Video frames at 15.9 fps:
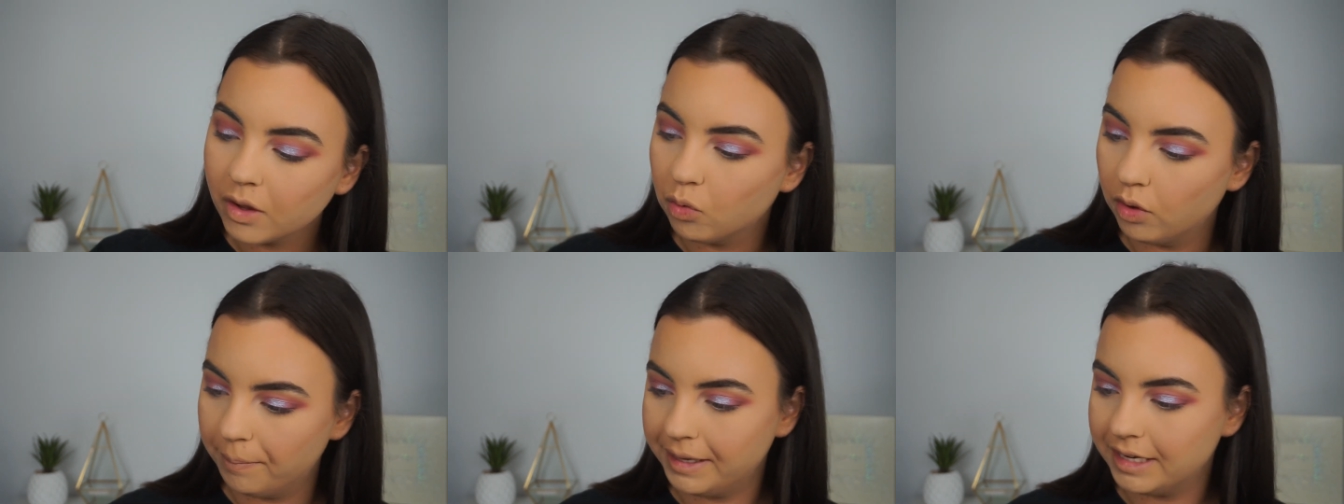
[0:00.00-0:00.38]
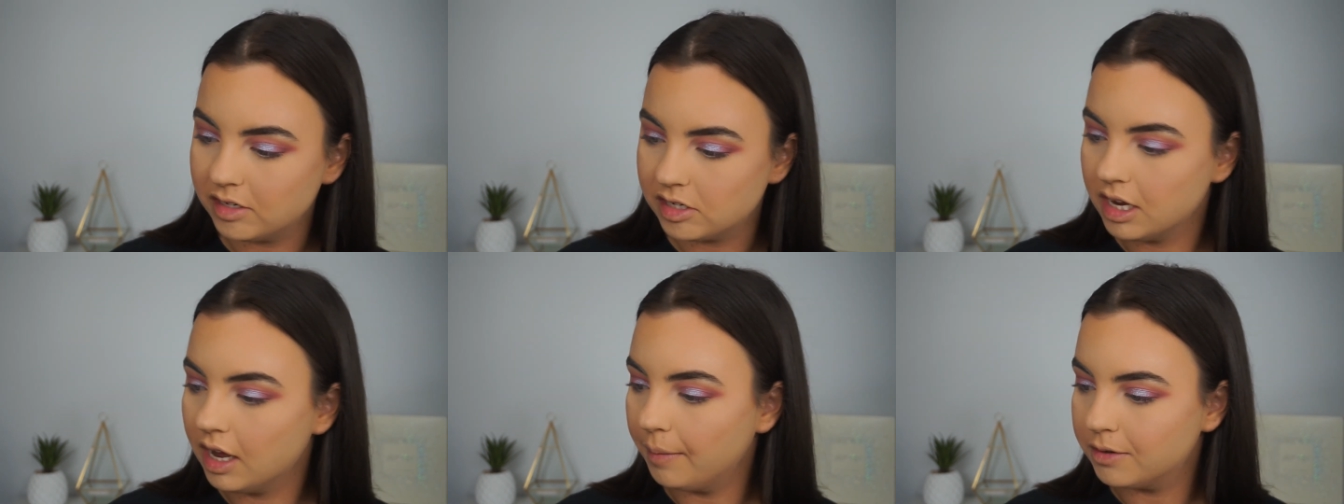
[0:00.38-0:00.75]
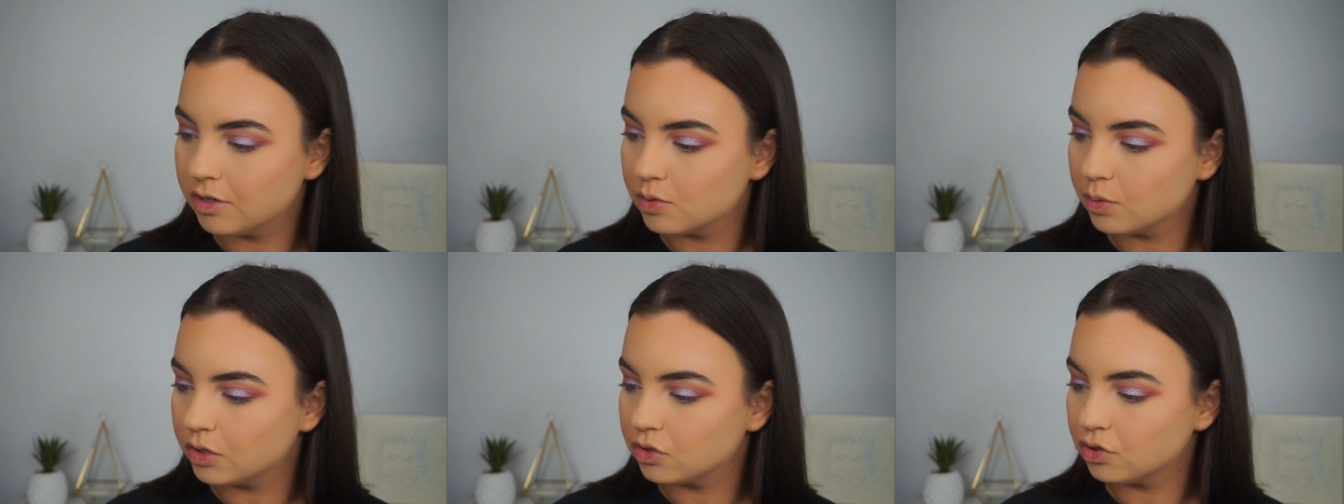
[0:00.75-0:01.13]
Well, it picks up, it
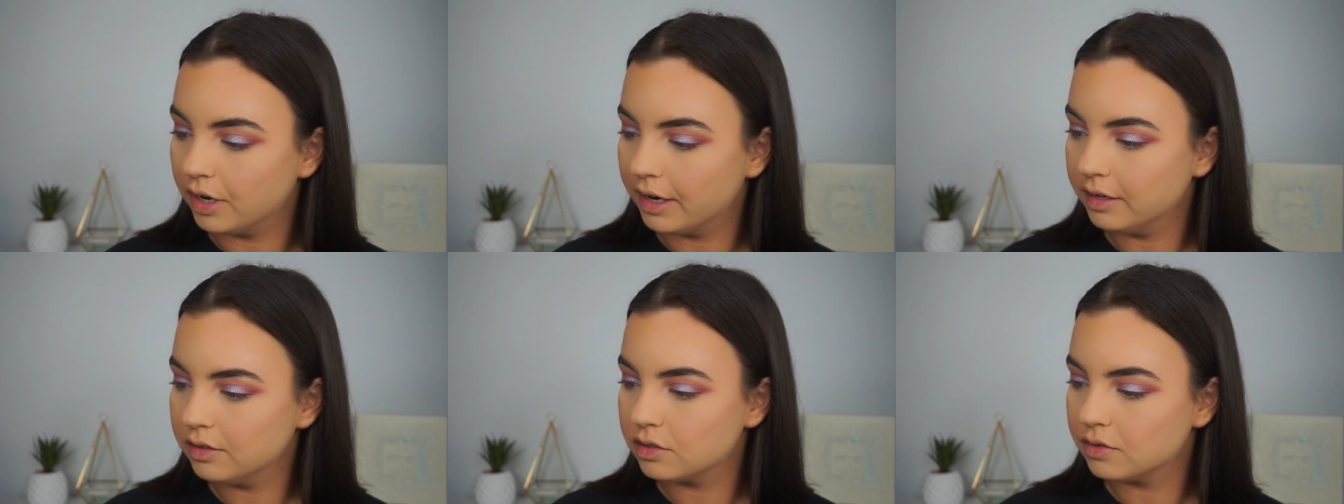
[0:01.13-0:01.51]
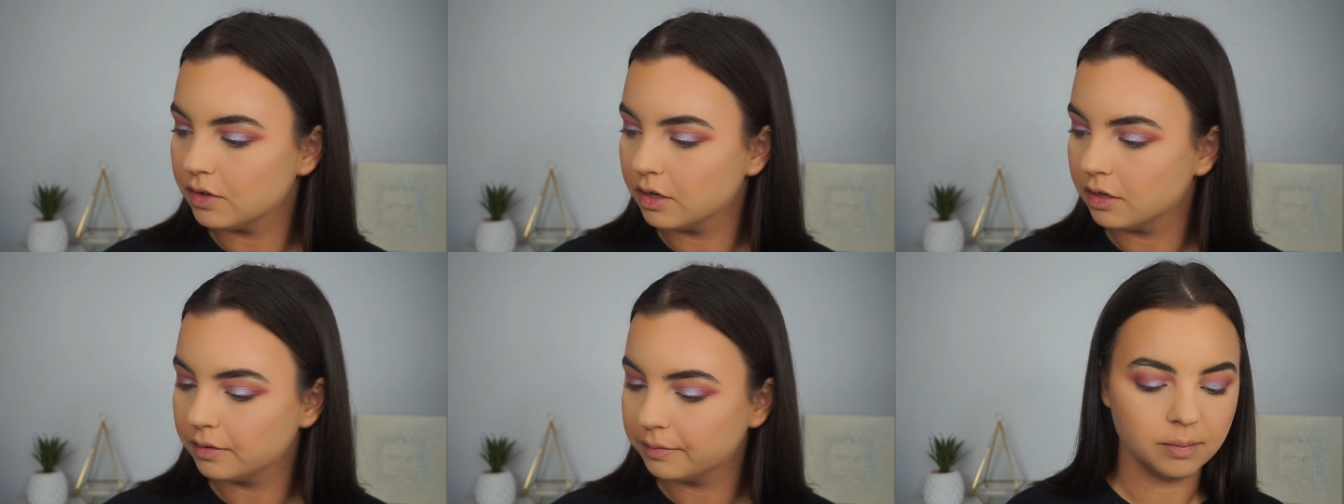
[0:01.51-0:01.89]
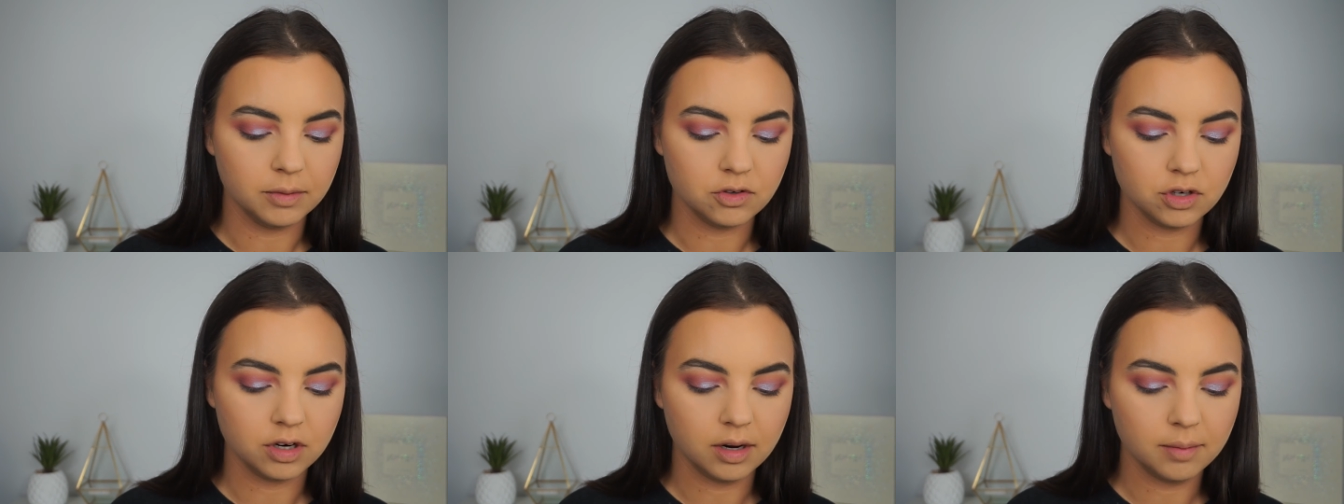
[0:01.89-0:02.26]
just won't transfer. Let me
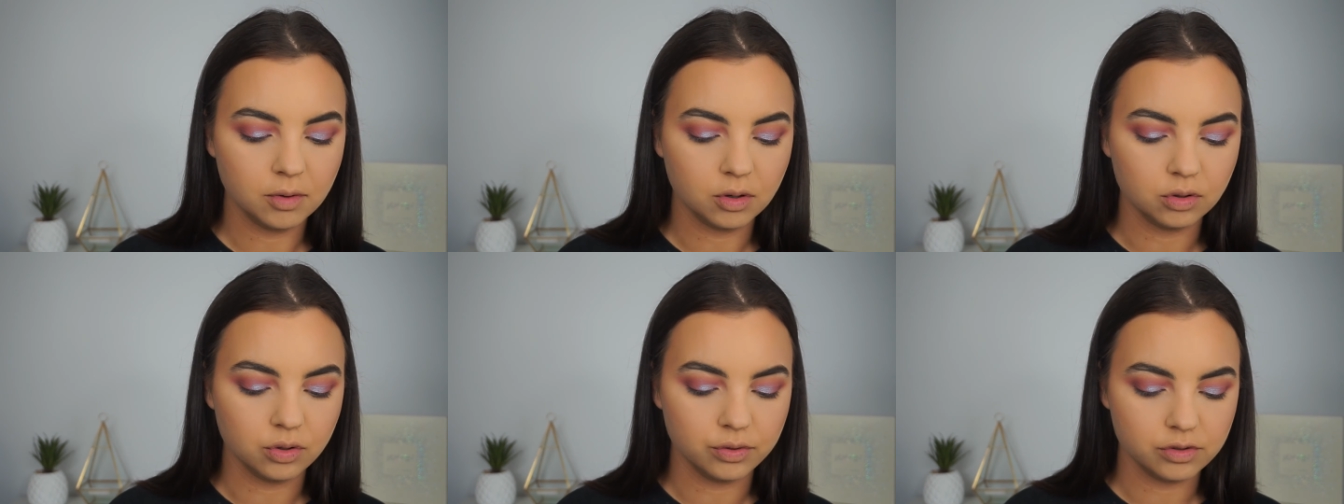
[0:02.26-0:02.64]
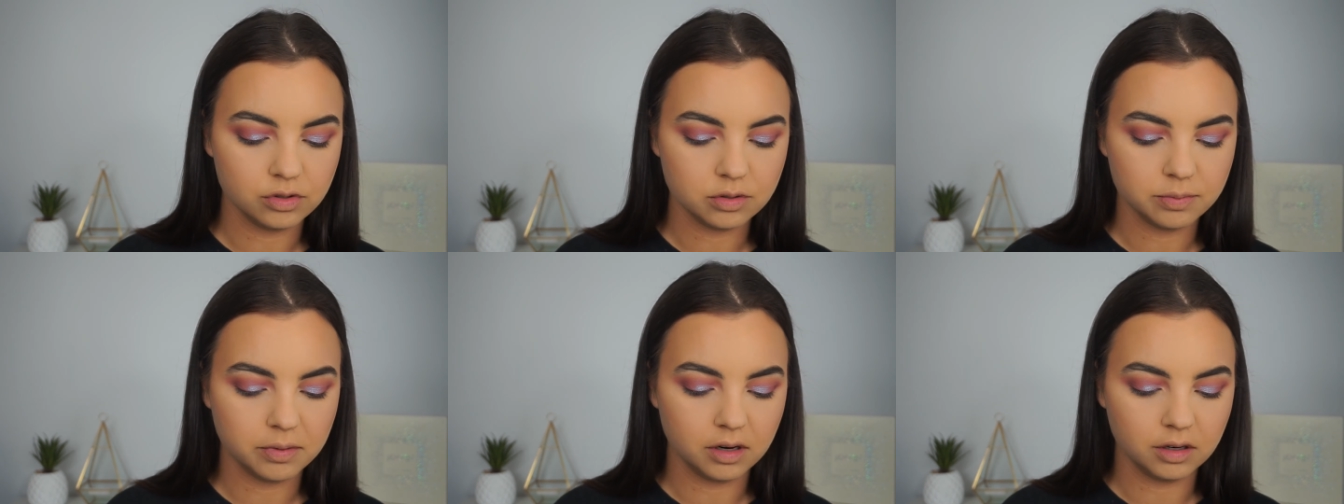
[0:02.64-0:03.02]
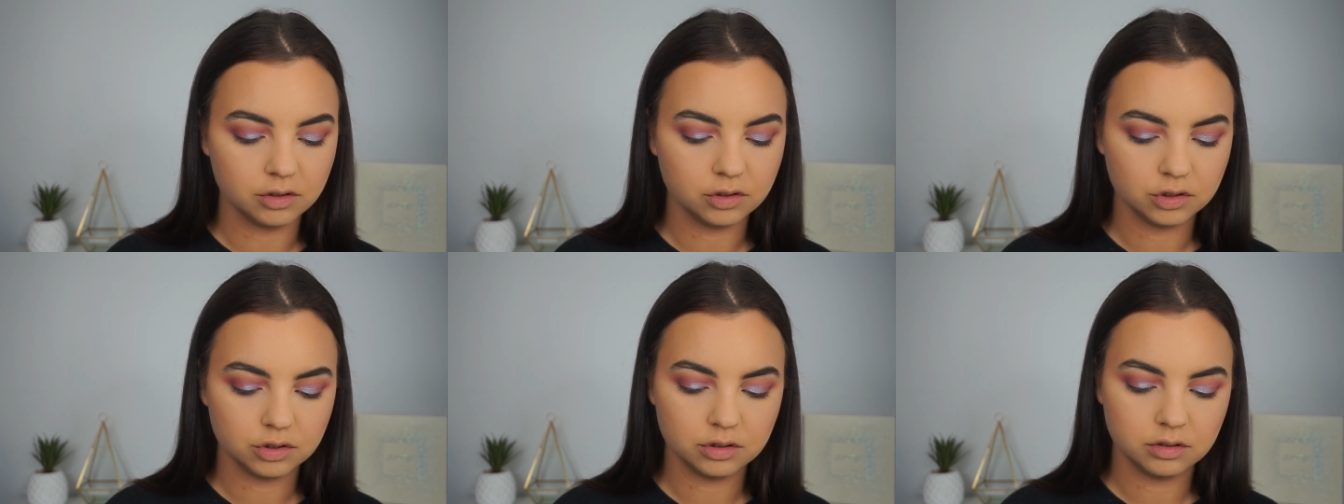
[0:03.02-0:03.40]
try a more loose
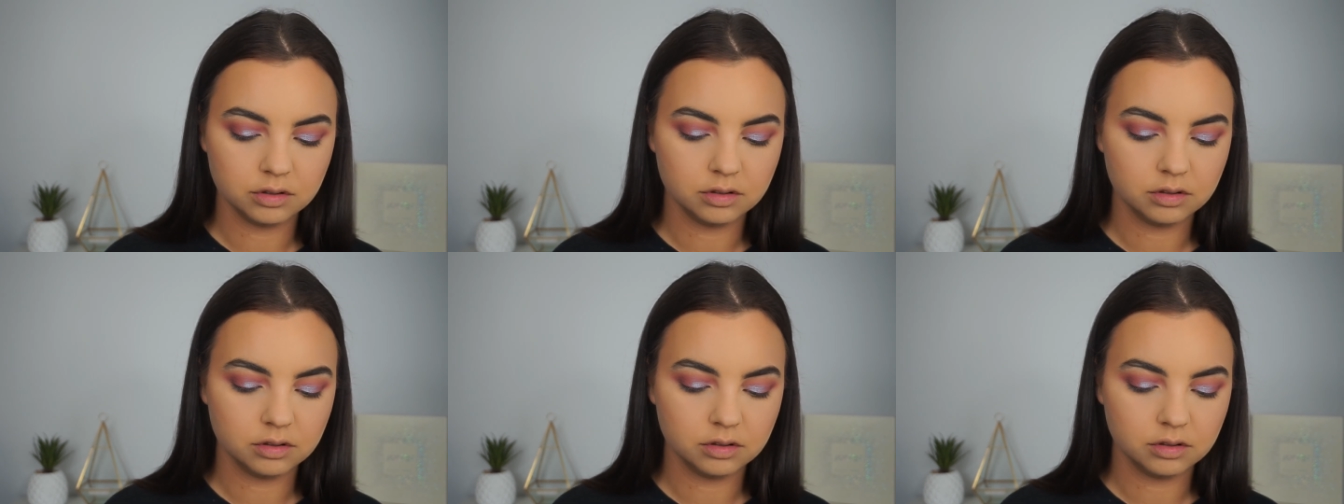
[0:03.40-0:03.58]
brush.